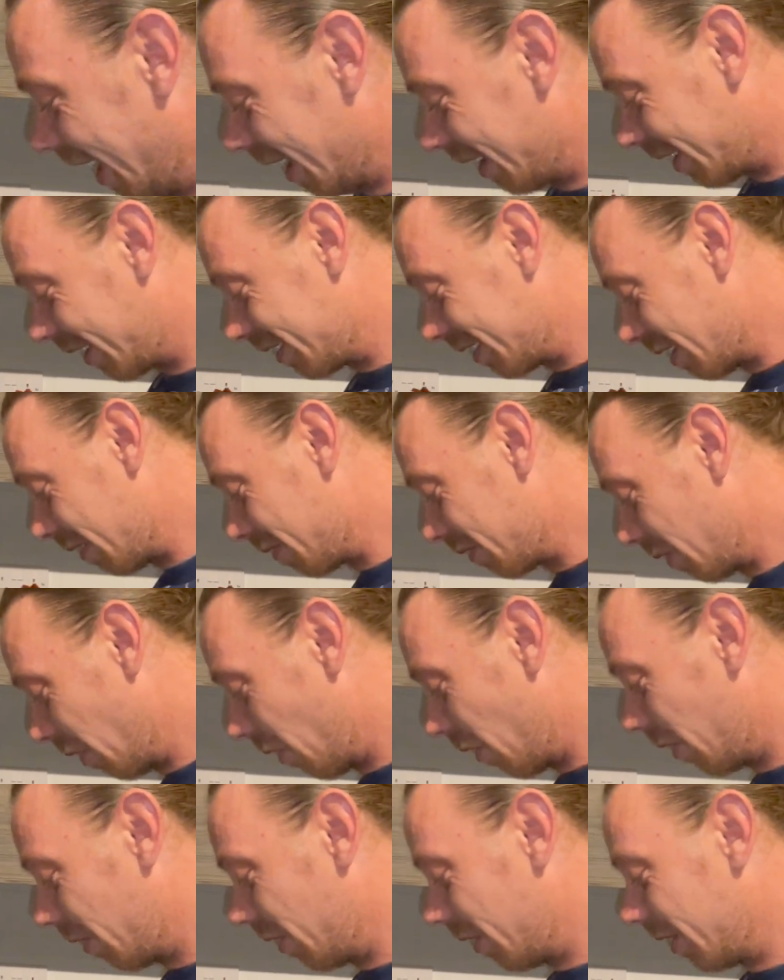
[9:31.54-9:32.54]
because if
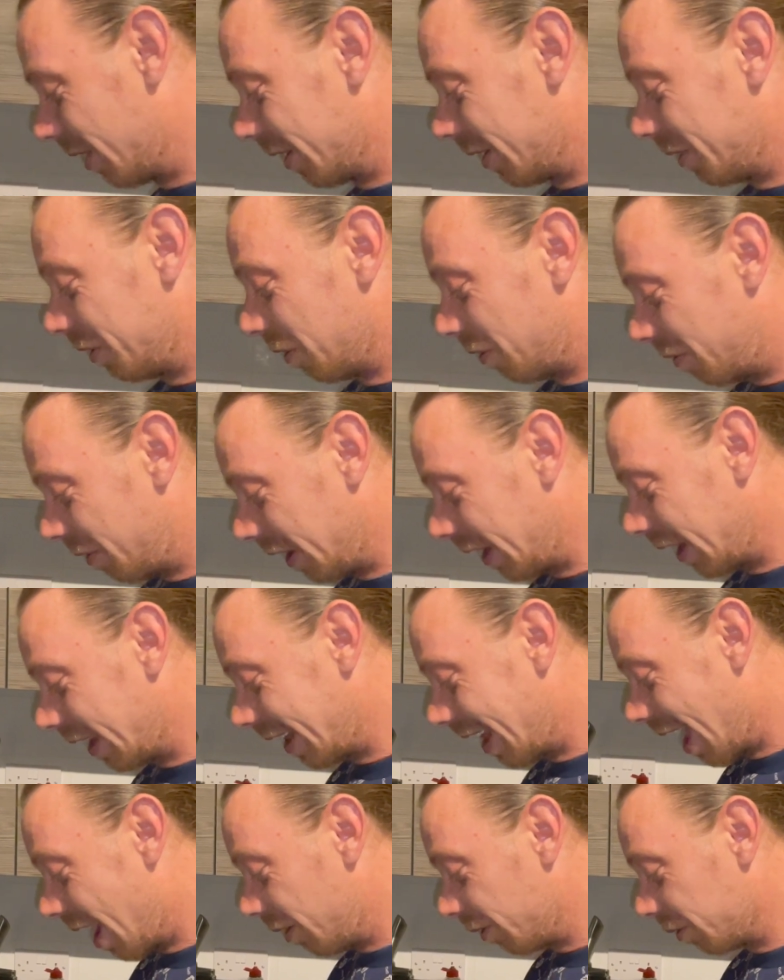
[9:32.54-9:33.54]
not, your
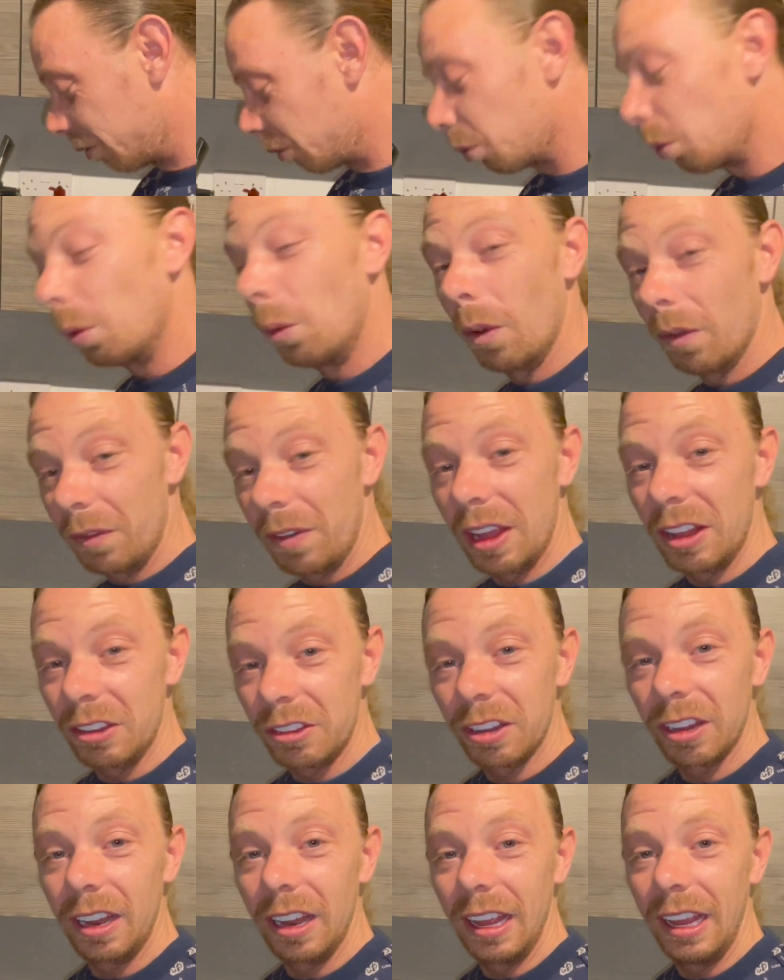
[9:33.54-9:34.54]
fingernails will
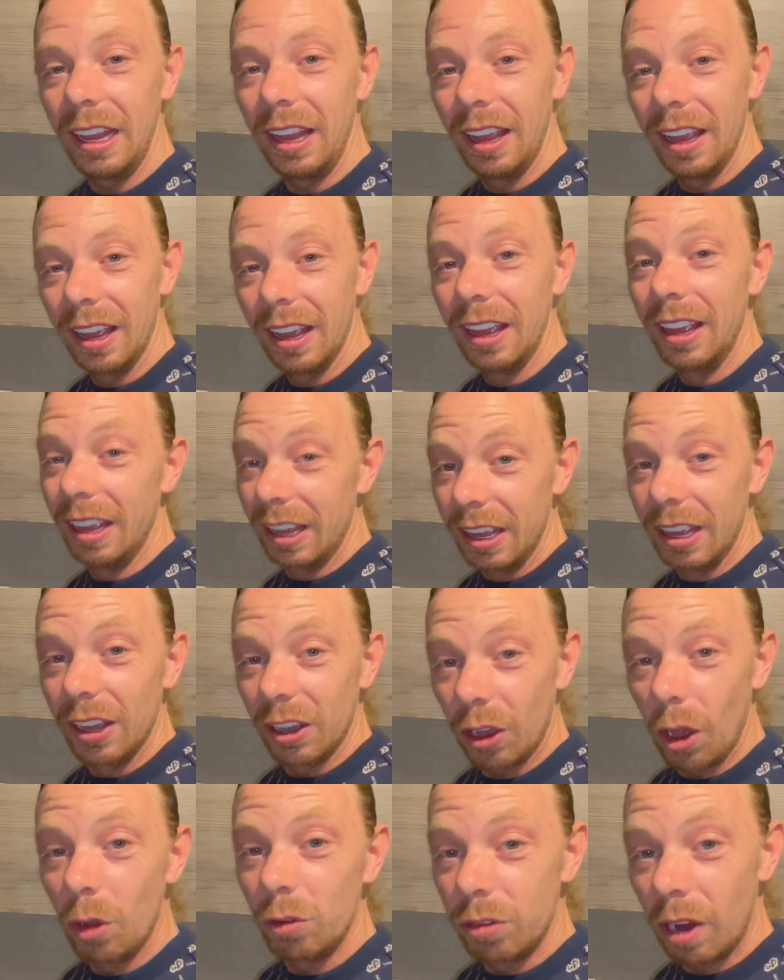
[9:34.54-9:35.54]
eventually
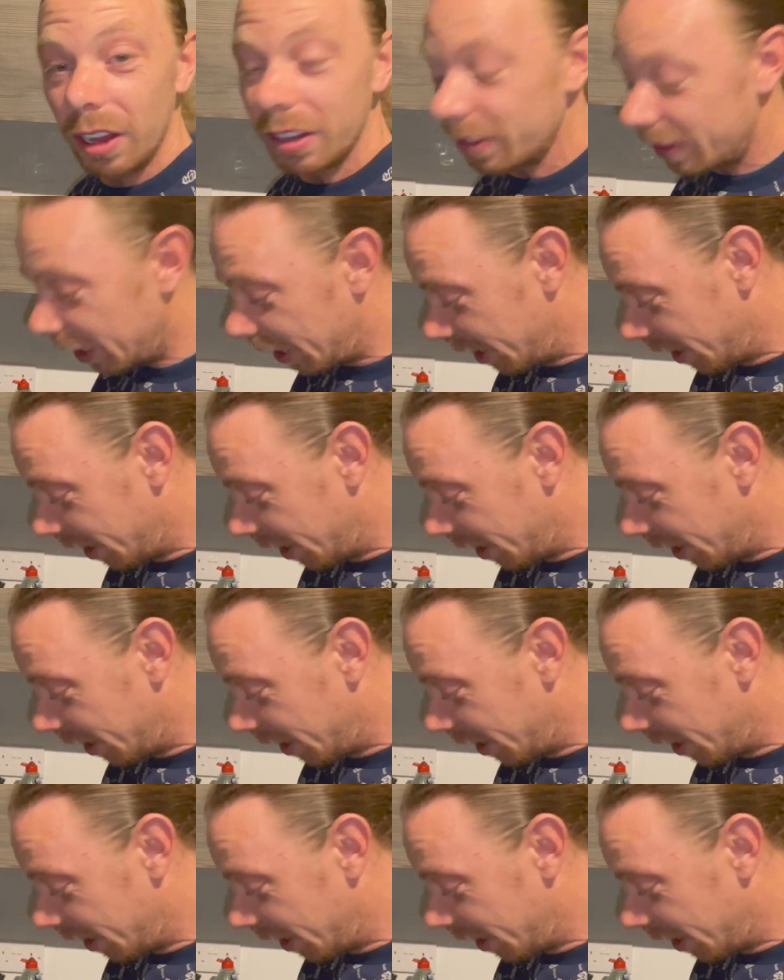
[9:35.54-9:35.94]
go rusty.